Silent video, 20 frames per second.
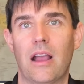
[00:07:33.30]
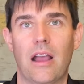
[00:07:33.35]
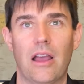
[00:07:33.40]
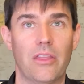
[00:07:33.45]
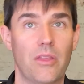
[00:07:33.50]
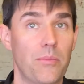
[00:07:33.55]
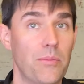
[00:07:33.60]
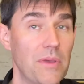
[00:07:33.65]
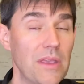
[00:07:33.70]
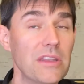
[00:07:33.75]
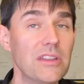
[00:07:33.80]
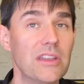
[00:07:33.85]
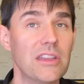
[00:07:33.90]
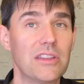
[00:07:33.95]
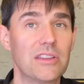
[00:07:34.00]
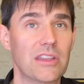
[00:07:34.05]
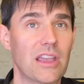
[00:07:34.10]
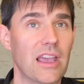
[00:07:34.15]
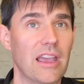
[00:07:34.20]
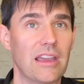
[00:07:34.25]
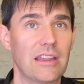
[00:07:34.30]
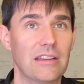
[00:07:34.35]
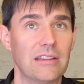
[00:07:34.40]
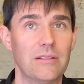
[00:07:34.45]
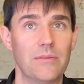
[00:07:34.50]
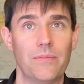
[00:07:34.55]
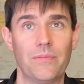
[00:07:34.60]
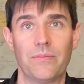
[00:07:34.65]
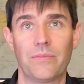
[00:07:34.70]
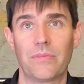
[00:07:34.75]
On the PC
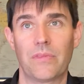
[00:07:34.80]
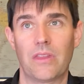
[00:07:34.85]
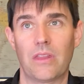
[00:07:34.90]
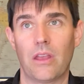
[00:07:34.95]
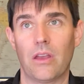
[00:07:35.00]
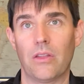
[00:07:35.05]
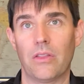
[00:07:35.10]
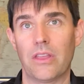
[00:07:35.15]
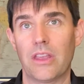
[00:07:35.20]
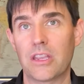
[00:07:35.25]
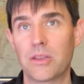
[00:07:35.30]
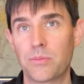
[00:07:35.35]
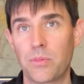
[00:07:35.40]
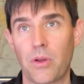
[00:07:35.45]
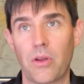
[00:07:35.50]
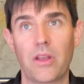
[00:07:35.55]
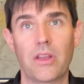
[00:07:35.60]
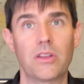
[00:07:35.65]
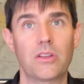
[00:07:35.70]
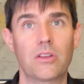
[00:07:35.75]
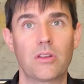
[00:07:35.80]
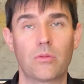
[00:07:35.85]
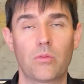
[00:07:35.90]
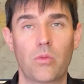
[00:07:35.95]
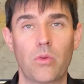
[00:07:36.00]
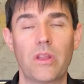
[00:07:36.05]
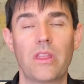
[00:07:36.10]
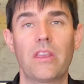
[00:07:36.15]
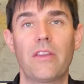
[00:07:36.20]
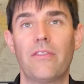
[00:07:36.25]
side, the experience could
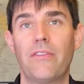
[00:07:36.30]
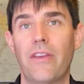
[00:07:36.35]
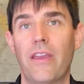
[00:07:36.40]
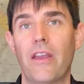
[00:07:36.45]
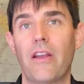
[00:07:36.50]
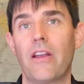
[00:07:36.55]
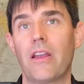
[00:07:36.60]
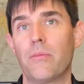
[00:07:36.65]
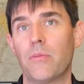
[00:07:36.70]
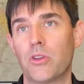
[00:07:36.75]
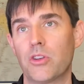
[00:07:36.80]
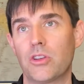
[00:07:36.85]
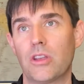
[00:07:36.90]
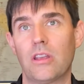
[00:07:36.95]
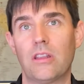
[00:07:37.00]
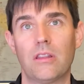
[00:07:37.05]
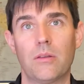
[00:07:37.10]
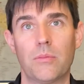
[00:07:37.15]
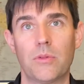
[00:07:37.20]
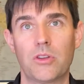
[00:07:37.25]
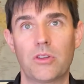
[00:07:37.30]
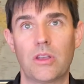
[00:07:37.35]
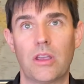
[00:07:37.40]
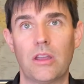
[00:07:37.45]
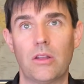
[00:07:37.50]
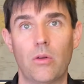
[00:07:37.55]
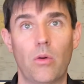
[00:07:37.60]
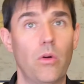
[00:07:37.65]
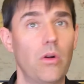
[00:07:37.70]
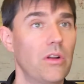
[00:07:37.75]
really vary machine to
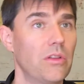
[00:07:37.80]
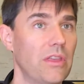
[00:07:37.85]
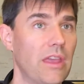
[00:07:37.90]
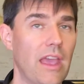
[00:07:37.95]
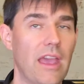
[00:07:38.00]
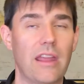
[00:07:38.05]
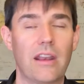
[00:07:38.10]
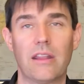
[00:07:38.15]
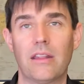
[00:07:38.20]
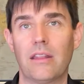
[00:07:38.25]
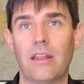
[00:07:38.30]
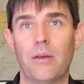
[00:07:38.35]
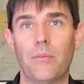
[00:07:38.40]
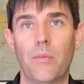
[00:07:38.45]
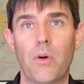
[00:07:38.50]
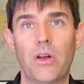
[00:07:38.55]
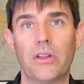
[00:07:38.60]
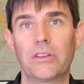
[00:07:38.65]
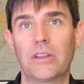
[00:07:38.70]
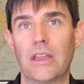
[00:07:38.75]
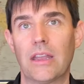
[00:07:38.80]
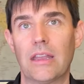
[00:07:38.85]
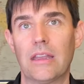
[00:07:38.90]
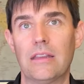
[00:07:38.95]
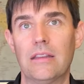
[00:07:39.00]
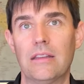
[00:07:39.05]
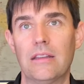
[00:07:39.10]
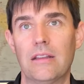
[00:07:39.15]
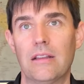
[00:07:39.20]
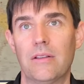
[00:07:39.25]
machine, or if you had a
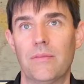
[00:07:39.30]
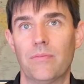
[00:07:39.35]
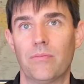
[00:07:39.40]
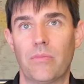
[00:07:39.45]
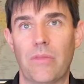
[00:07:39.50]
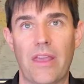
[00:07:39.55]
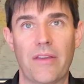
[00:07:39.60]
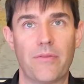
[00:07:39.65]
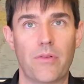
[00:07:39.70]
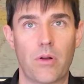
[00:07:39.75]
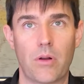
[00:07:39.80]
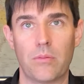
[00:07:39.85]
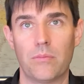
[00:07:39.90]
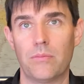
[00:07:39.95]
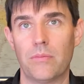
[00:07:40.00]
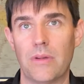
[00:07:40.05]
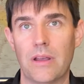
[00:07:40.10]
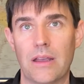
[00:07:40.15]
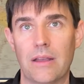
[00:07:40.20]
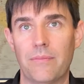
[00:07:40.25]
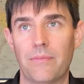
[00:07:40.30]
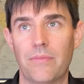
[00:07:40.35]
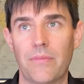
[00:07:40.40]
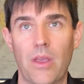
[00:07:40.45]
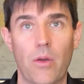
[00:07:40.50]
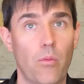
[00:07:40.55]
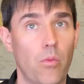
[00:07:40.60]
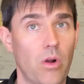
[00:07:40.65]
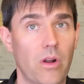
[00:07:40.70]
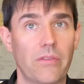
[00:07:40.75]
multi-platform
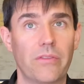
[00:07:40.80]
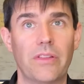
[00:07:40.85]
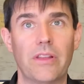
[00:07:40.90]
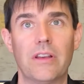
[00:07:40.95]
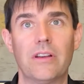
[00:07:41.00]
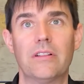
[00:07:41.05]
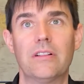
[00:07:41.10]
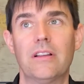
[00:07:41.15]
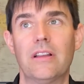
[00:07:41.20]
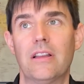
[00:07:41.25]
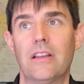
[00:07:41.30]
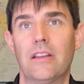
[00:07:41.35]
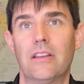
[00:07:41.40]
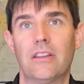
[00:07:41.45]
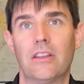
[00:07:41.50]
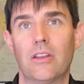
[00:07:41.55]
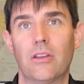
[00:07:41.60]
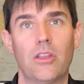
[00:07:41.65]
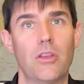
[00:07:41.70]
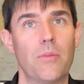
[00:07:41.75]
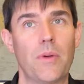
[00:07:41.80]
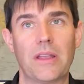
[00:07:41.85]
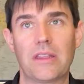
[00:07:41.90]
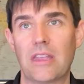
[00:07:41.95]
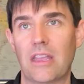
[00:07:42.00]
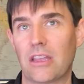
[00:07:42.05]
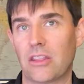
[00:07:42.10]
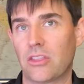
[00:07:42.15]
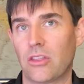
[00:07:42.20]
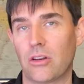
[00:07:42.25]
workflow, you might
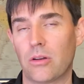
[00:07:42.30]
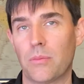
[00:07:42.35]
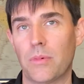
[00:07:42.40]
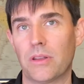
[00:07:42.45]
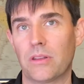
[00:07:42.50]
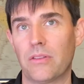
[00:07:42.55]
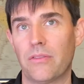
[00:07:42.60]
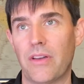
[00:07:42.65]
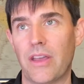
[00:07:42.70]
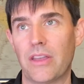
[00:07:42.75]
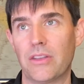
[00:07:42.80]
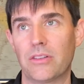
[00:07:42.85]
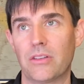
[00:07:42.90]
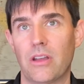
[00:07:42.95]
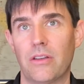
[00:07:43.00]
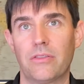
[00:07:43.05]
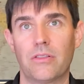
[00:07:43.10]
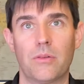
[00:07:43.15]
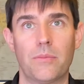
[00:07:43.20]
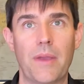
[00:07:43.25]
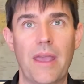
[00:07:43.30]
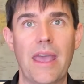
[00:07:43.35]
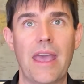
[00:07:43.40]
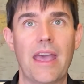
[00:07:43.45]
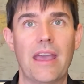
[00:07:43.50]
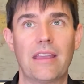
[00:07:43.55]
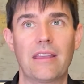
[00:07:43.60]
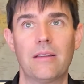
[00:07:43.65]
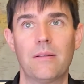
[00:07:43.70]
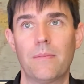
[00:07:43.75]
take a Thunderbolt device off your
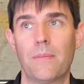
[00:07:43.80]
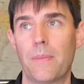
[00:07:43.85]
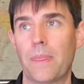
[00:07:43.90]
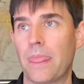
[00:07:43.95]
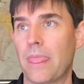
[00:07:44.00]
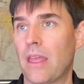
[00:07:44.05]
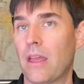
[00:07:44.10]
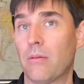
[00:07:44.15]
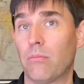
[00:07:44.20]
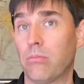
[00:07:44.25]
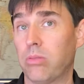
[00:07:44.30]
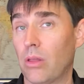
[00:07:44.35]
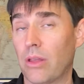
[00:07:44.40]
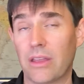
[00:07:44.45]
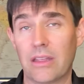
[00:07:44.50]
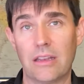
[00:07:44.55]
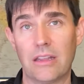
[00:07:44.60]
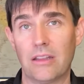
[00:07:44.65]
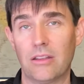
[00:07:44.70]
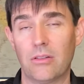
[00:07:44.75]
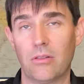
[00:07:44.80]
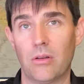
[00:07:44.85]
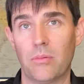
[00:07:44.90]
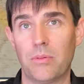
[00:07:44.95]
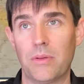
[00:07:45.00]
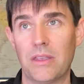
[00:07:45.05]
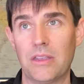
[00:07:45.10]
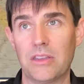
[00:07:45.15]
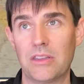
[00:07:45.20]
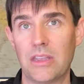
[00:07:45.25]
Mac, plug it into a
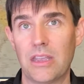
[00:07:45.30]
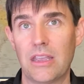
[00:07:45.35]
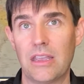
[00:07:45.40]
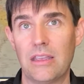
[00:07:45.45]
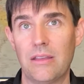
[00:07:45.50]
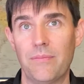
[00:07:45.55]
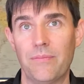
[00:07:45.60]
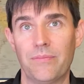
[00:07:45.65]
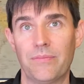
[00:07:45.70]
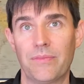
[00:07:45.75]
PC,